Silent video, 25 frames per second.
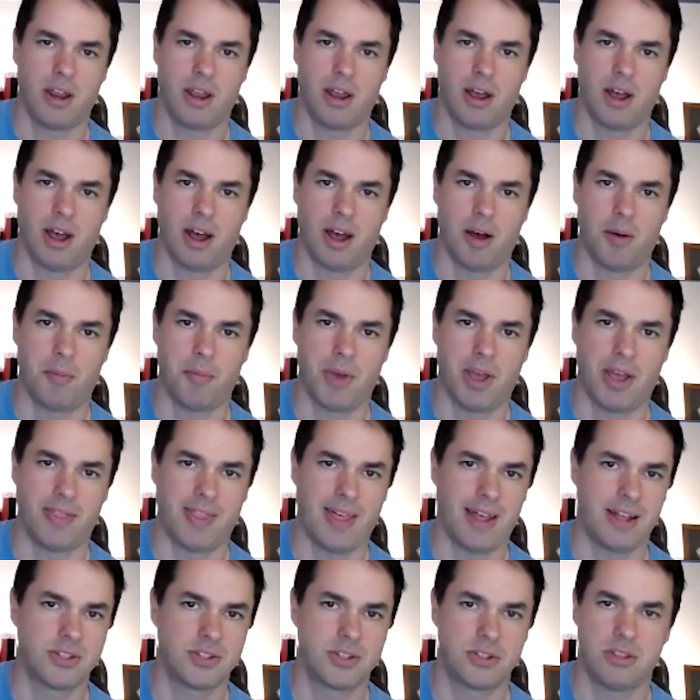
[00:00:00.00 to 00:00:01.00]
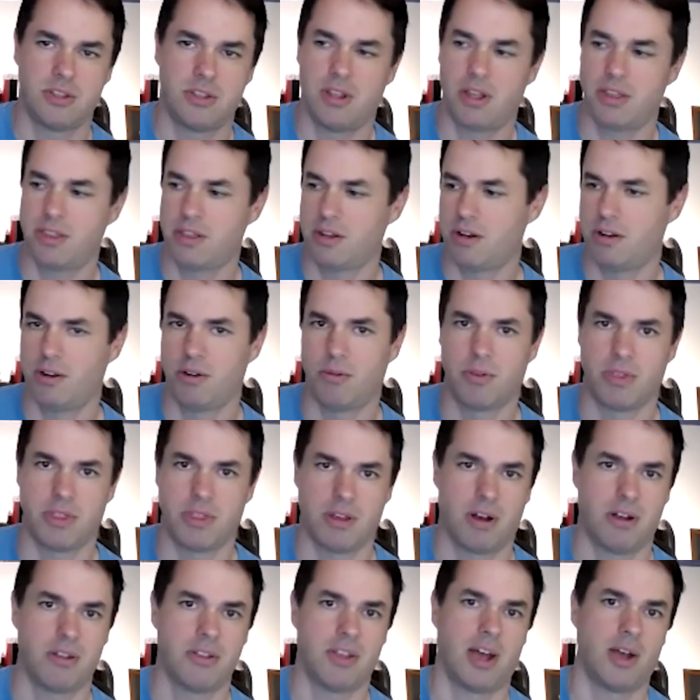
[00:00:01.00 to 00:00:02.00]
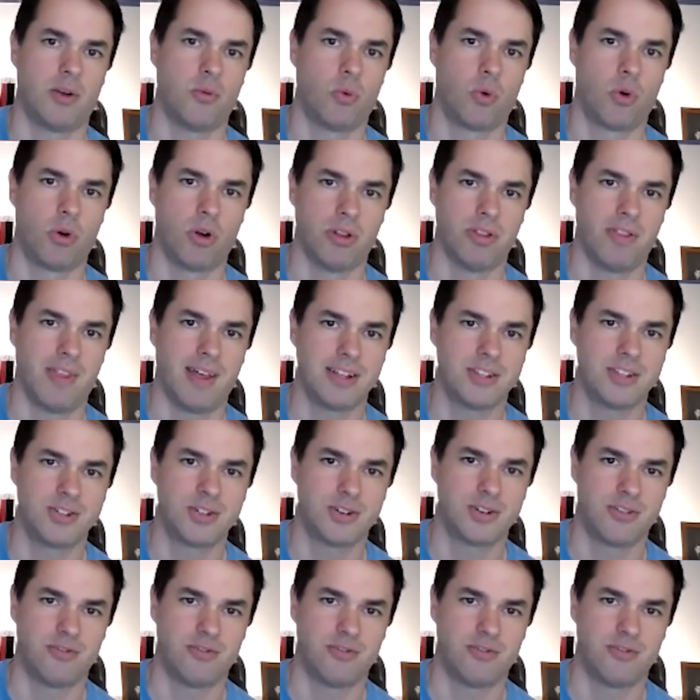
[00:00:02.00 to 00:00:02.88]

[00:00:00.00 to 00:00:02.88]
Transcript: um, and that's nothing to do with the online world, and that's your